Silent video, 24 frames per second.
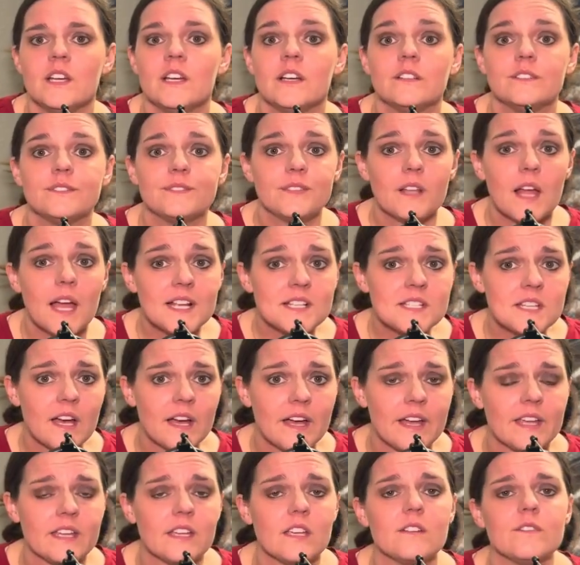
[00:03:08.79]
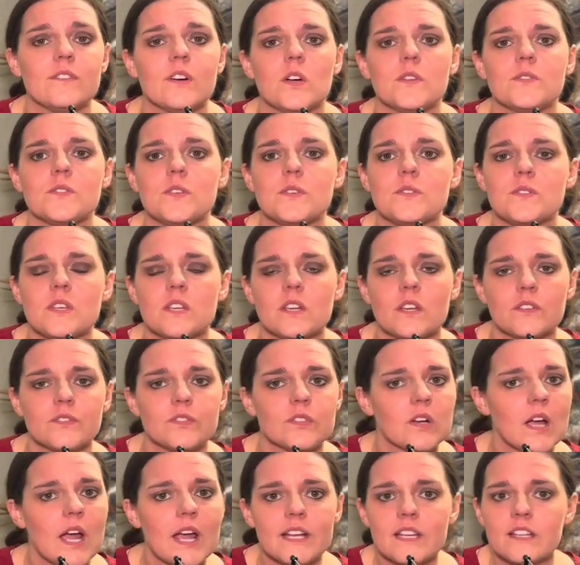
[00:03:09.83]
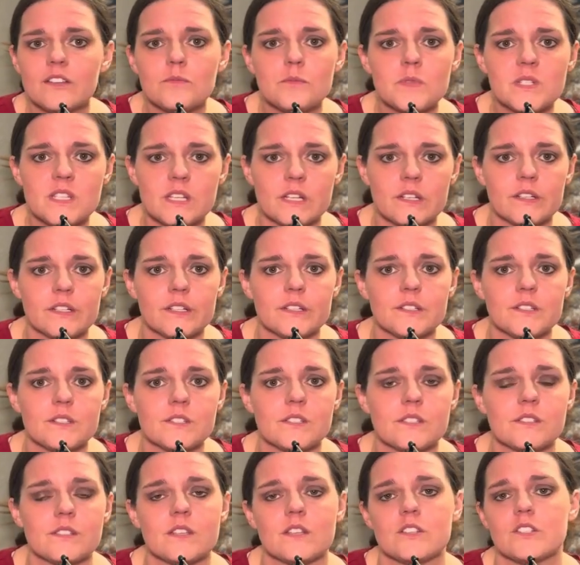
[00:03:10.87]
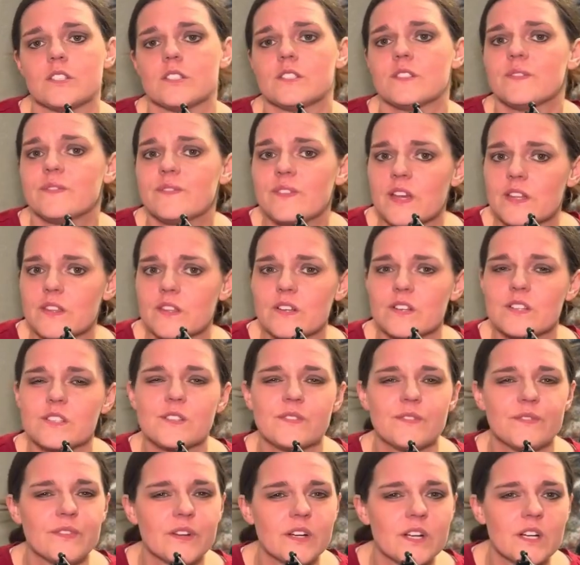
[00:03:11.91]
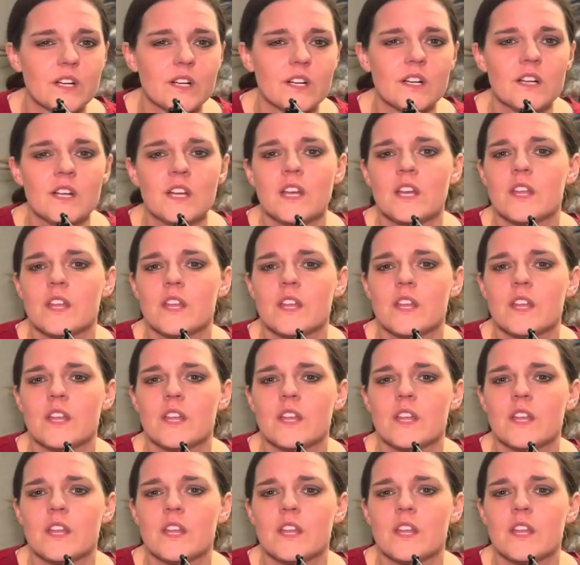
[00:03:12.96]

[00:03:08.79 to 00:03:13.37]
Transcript: Fly tying involves using a variety of materials, such as feathers, fur,